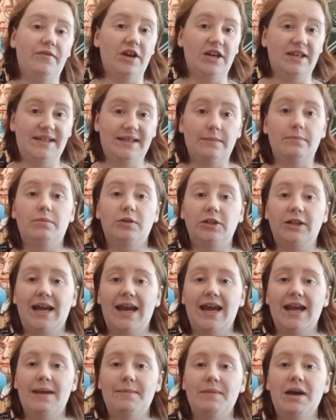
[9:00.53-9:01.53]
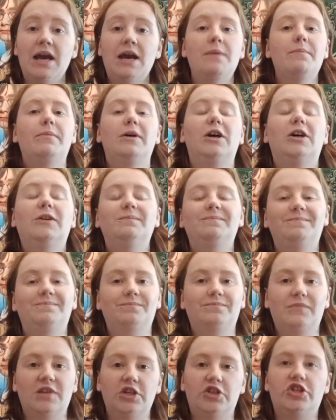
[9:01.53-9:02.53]
very simple game, but
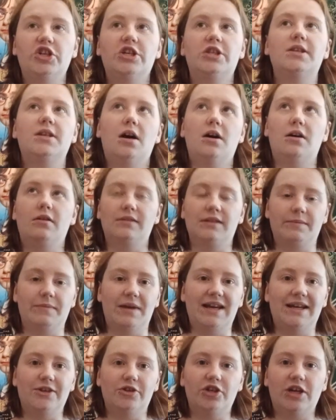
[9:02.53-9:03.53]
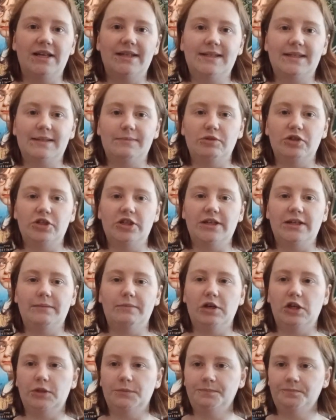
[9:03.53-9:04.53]
just not holding my interest as much
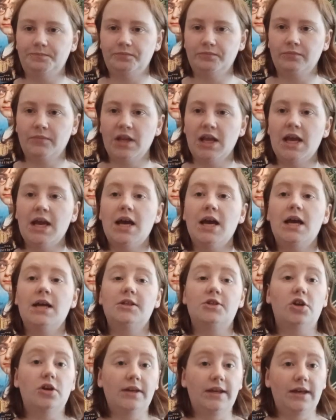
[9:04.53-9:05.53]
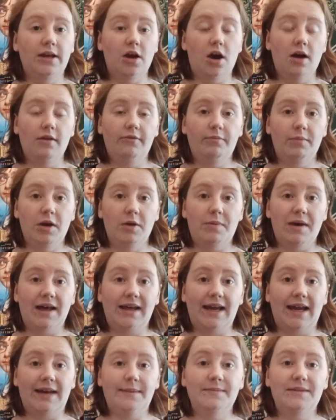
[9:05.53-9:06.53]
anymore. Talking of mobile
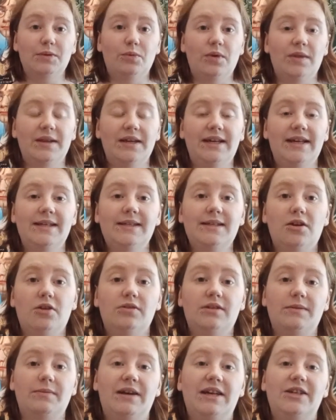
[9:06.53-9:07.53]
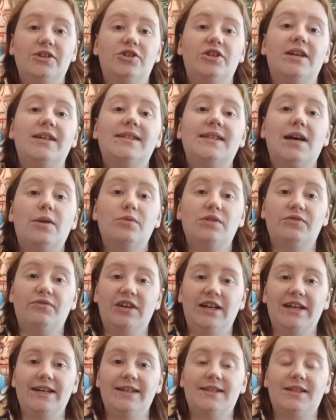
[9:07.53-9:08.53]
games, one that is holding my interest that was
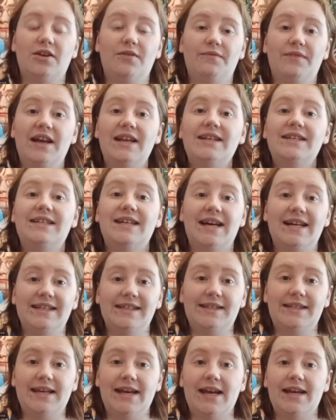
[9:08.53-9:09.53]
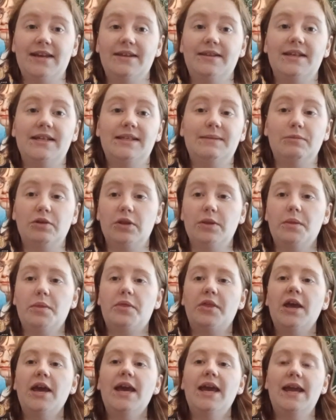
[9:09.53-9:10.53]
released on Valentine's Day this
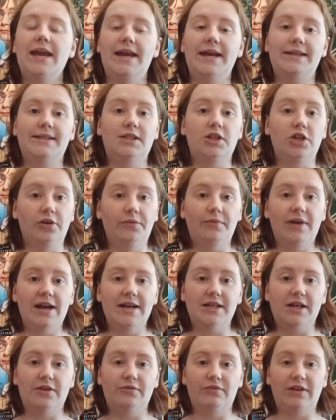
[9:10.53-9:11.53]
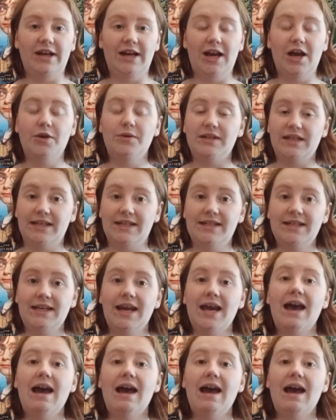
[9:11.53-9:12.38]
month is Tomb Raider Reloaded.